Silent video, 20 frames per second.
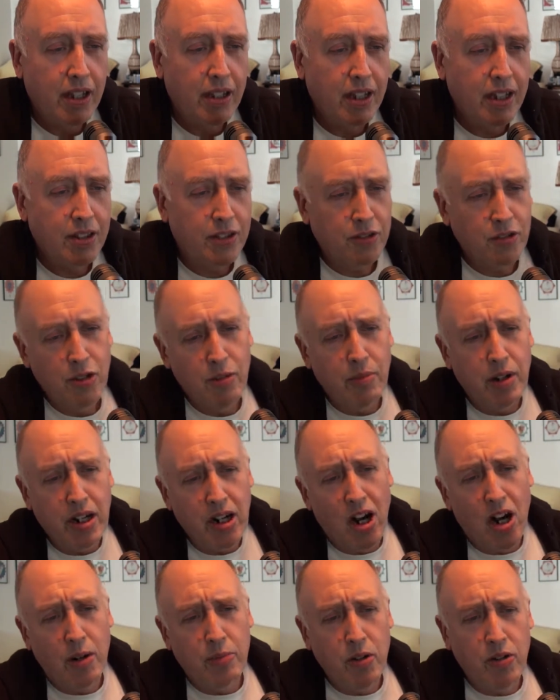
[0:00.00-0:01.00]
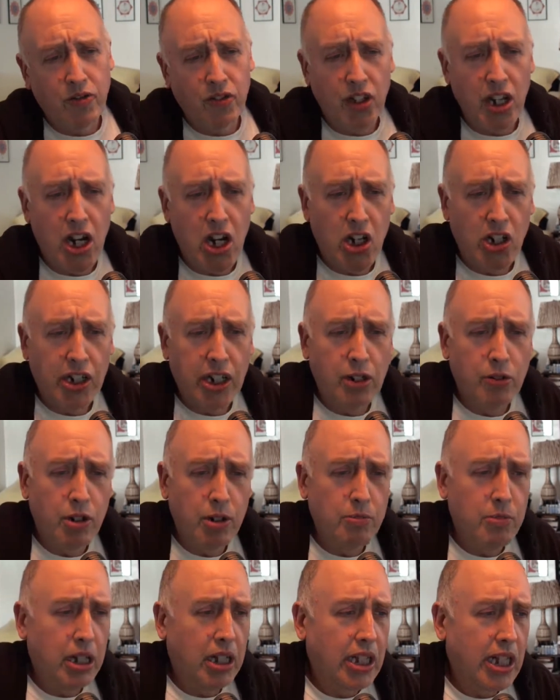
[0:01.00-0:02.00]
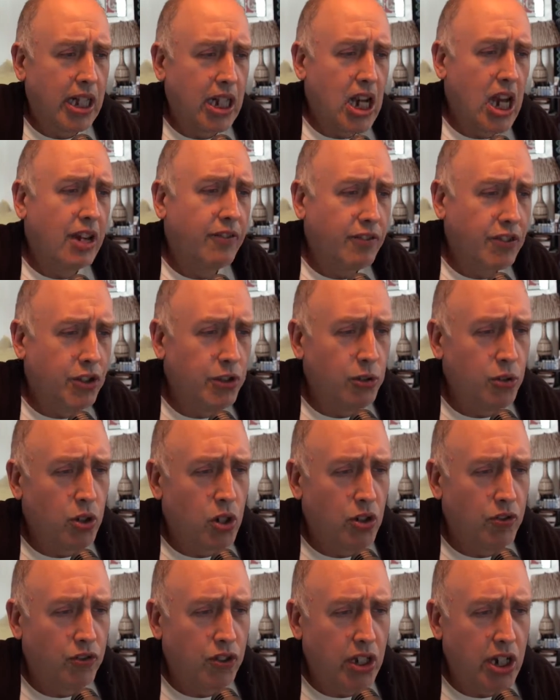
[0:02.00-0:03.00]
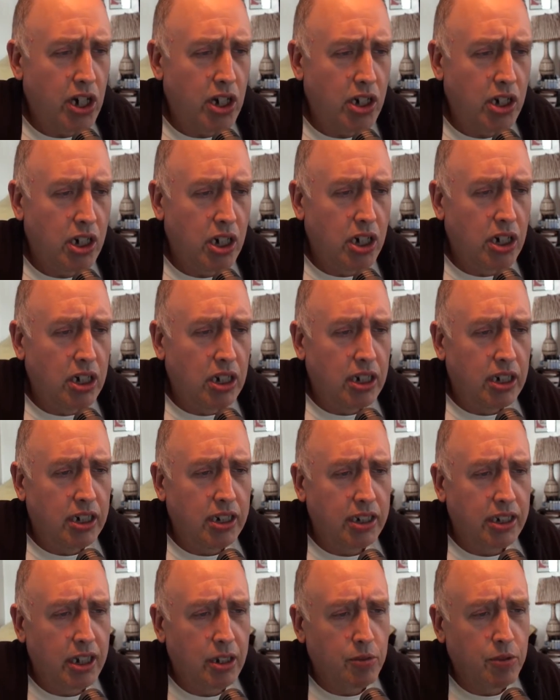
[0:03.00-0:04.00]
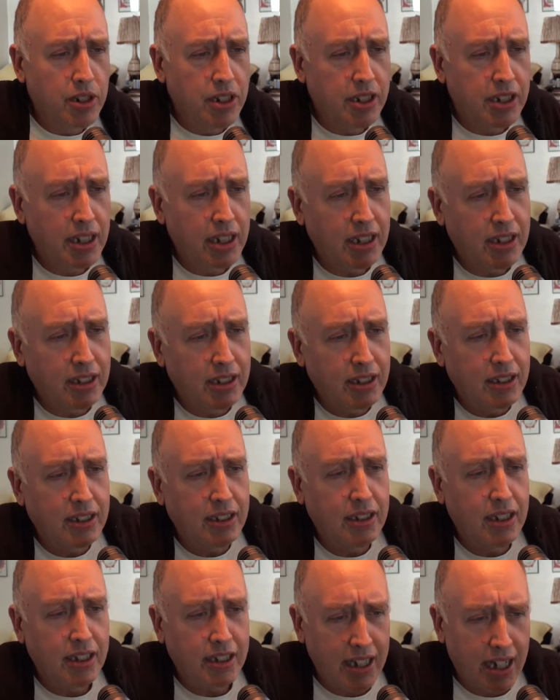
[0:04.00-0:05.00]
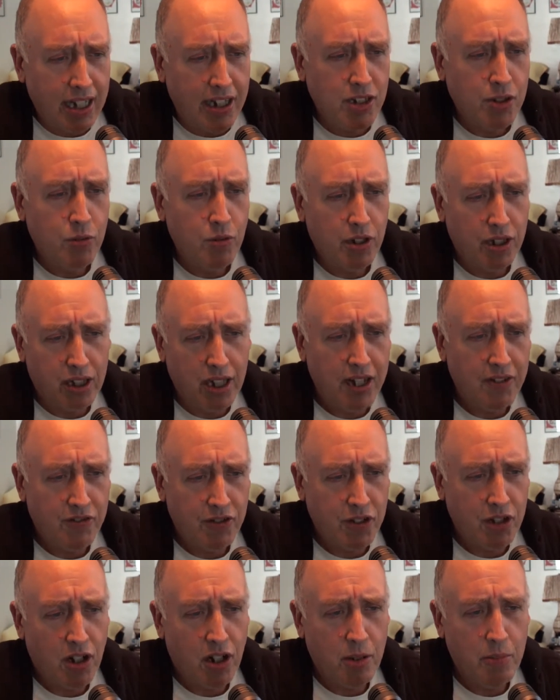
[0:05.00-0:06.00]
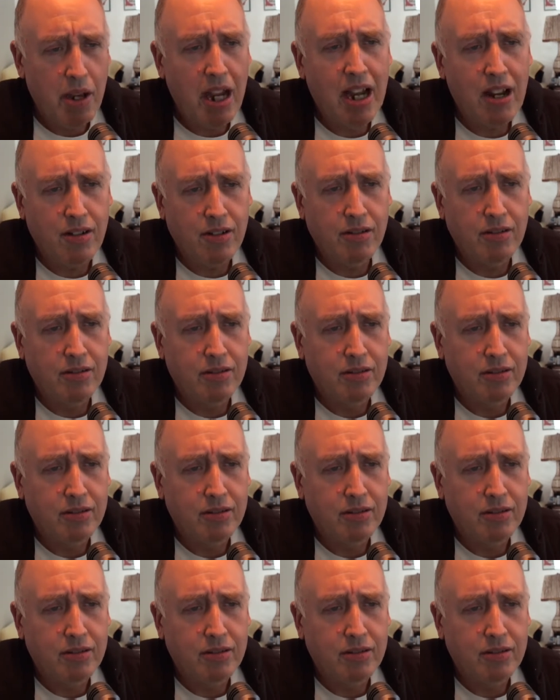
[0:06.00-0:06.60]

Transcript: they threw my arm over there and they ripped my leg off and threw it over there, that we think that that is what life is all about.